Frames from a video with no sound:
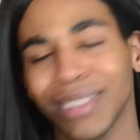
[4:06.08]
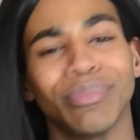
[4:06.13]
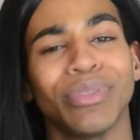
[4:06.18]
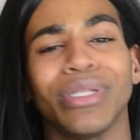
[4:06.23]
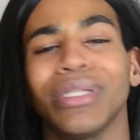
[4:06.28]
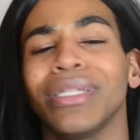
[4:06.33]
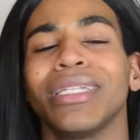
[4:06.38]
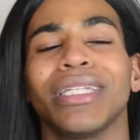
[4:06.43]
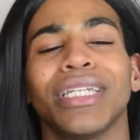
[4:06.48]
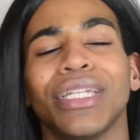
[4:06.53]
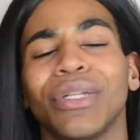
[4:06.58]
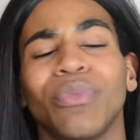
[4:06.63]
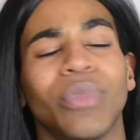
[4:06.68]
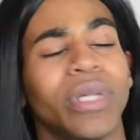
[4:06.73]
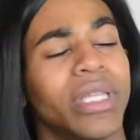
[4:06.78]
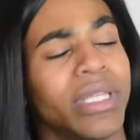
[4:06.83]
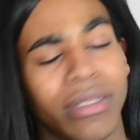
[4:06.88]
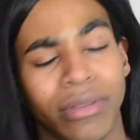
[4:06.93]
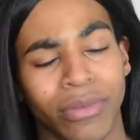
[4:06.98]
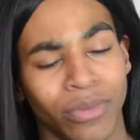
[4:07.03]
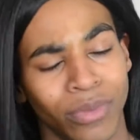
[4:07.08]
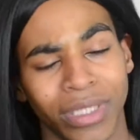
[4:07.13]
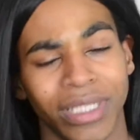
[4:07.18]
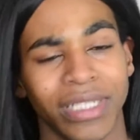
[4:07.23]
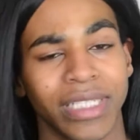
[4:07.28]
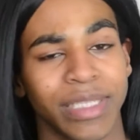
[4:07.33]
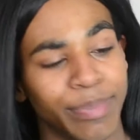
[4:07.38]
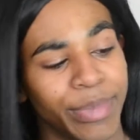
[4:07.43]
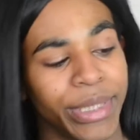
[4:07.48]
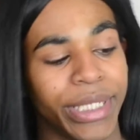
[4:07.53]
blended it in with the
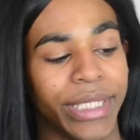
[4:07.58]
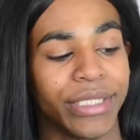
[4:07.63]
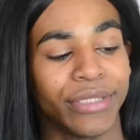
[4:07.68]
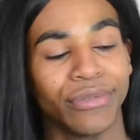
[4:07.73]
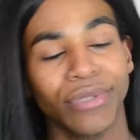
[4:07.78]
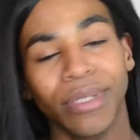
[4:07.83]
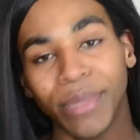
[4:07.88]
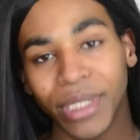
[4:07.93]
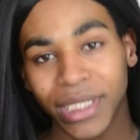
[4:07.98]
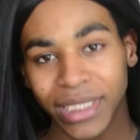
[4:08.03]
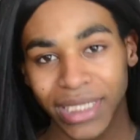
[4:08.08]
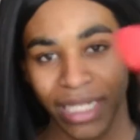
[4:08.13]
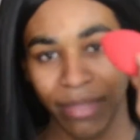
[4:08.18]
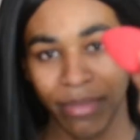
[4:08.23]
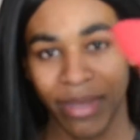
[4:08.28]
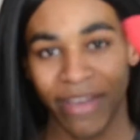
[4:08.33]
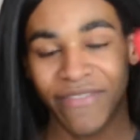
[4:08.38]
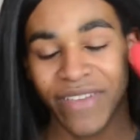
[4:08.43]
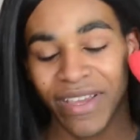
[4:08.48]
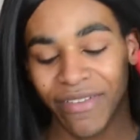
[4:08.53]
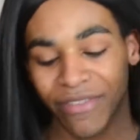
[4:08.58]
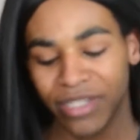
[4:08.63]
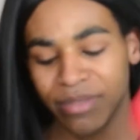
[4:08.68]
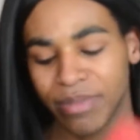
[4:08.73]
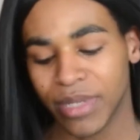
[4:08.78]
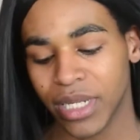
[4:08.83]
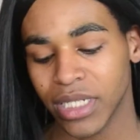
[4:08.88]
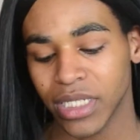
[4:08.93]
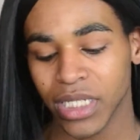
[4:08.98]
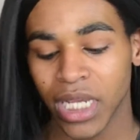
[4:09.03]
sponge. So I'm gonna take my favorite
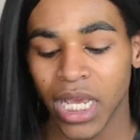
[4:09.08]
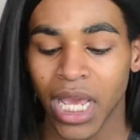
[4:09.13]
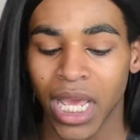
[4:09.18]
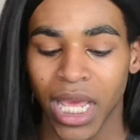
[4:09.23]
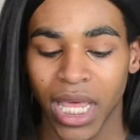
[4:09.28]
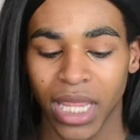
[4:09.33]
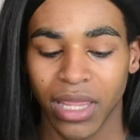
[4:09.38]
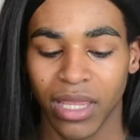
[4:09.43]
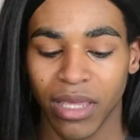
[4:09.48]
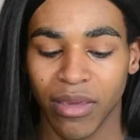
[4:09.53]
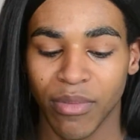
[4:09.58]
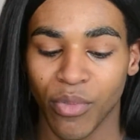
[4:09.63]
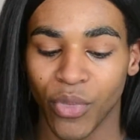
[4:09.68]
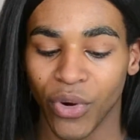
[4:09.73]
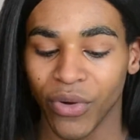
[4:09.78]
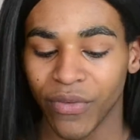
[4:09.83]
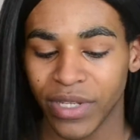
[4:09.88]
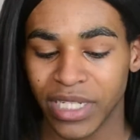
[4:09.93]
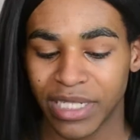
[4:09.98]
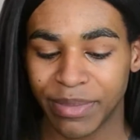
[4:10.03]
sponge, the Morphe